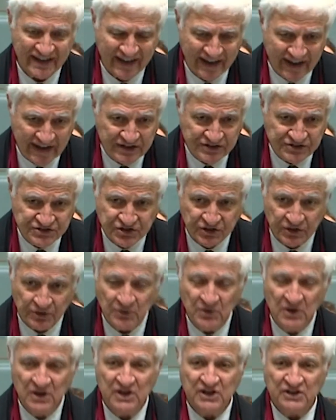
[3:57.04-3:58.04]

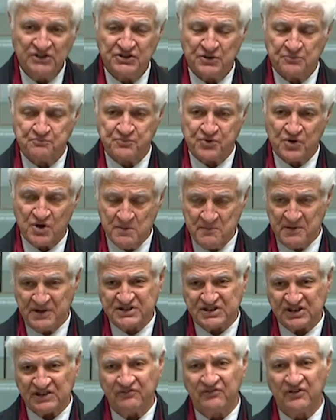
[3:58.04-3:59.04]
into the
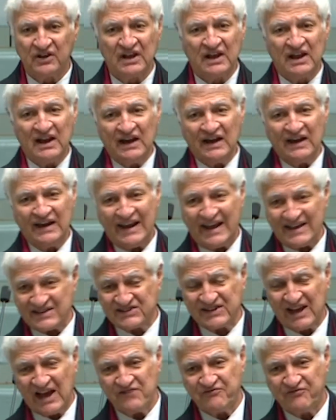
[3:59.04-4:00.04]
primitive
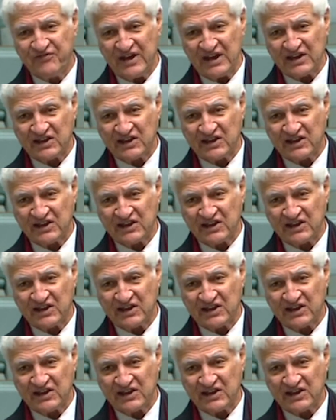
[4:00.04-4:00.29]
laissez-faire